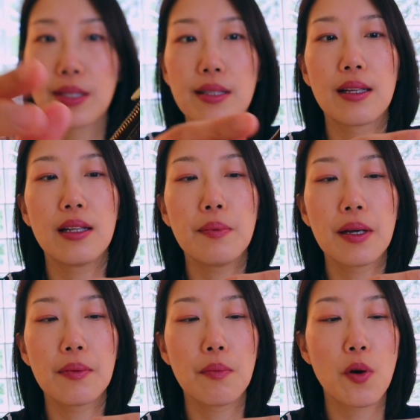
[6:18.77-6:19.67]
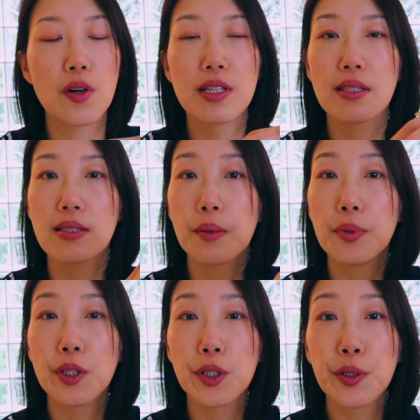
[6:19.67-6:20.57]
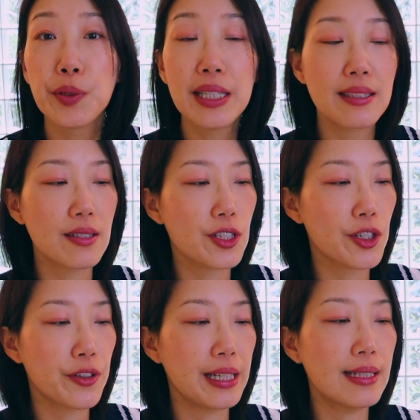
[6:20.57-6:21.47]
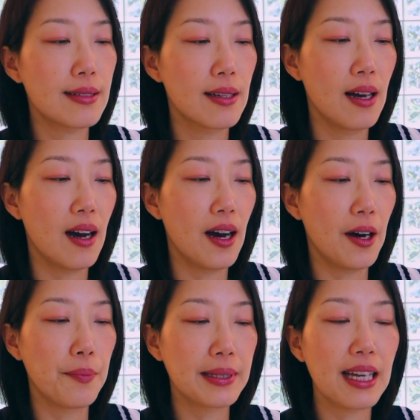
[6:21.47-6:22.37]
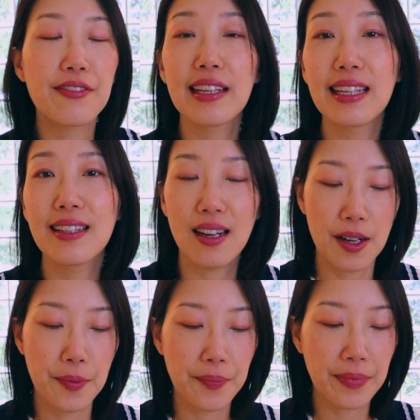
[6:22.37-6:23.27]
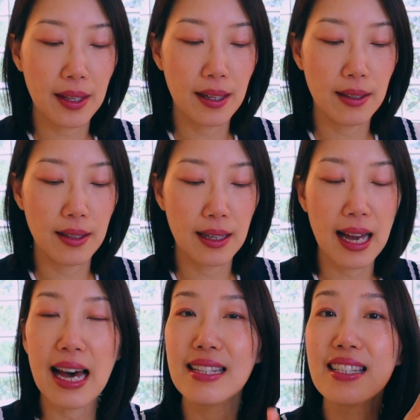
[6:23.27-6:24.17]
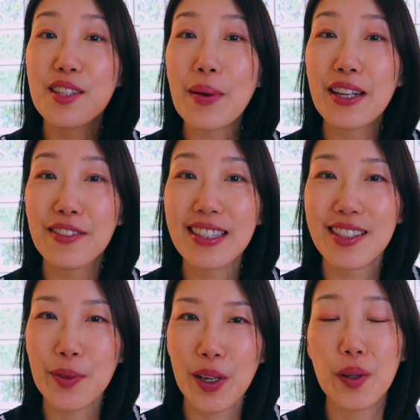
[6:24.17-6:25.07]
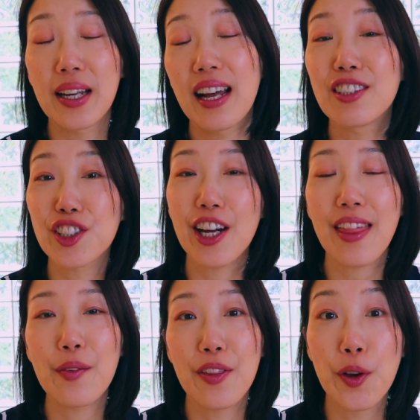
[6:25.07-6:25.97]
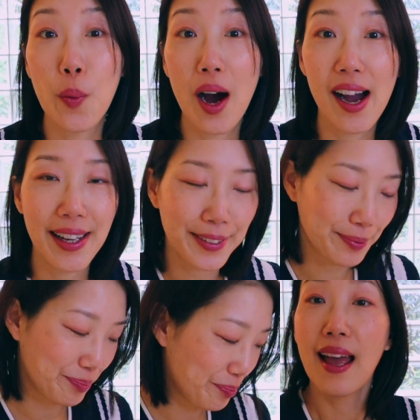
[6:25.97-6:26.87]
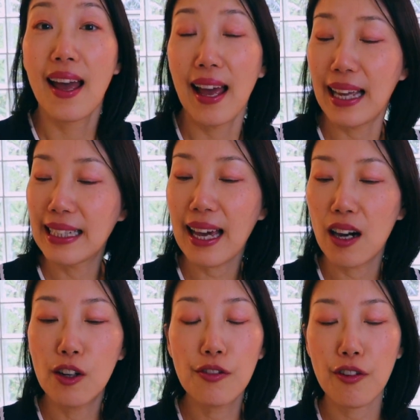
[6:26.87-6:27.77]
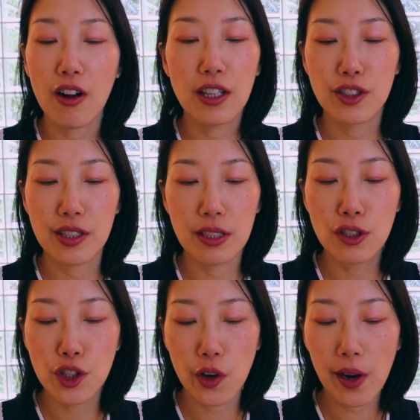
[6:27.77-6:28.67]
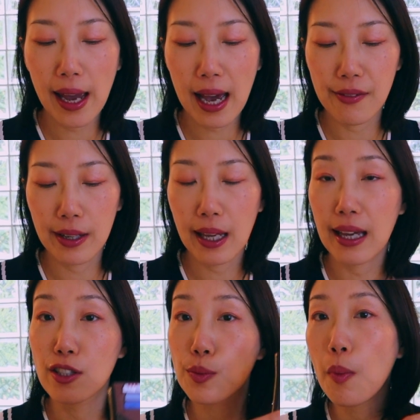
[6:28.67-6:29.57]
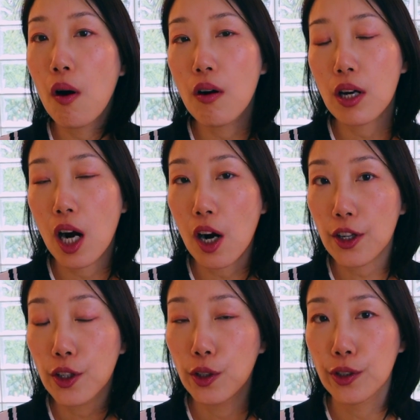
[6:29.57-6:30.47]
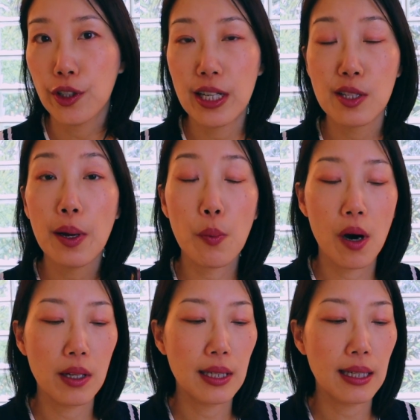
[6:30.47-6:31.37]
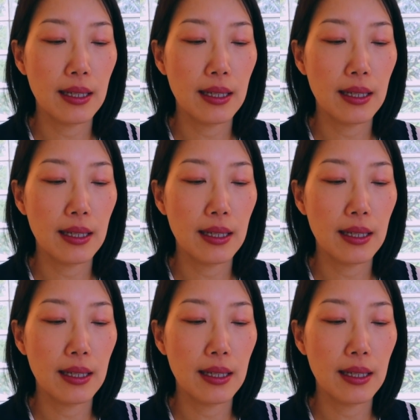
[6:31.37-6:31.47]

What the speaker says: it's a little bit more subdued and discreet, but definitely has its benefits as well, and I'll share that with you why. And yeah, overall, I just enjoy having a small card holder as my wallet.